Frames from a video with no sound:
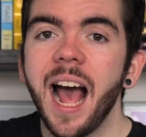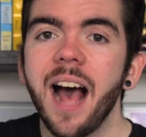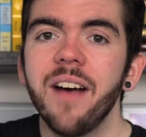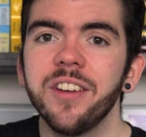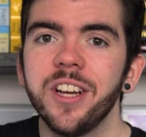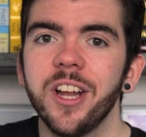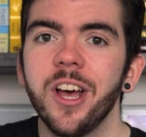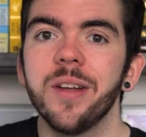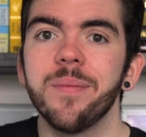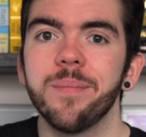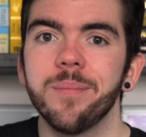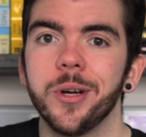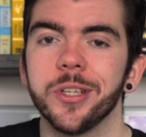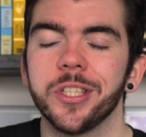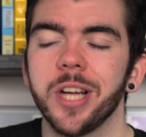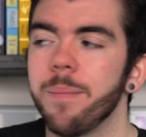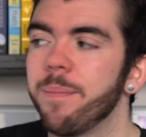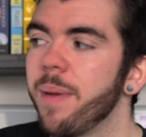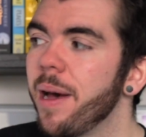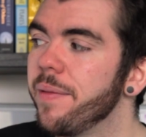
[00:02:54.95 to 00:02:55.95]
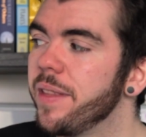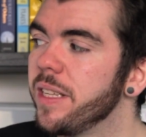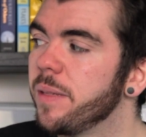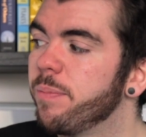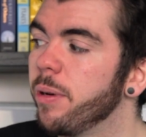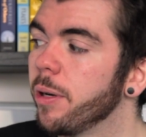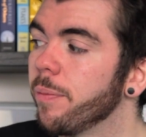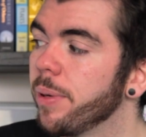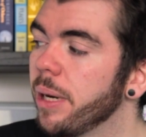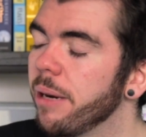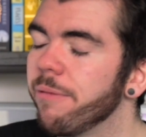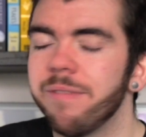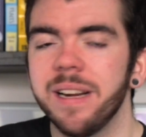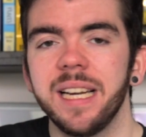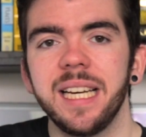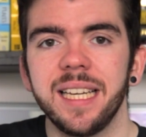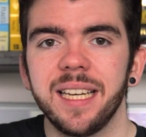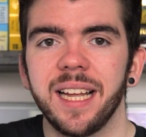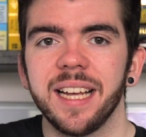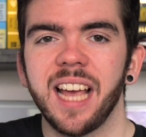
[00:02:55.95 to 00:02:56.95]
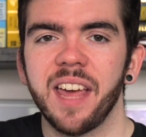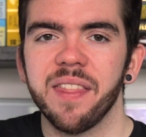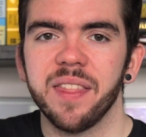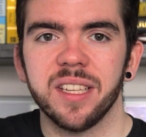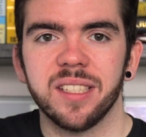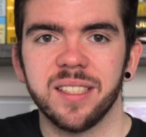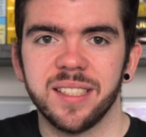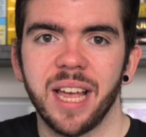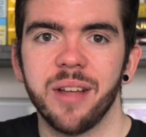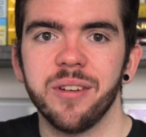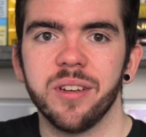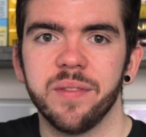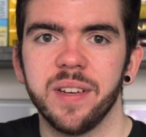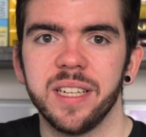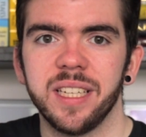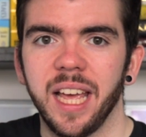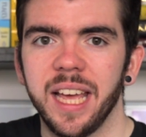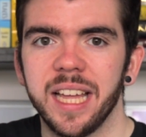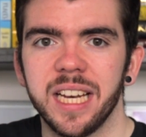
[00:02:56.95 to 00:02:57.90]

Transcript: I haven't heard much about this book, but I really like the sound of it.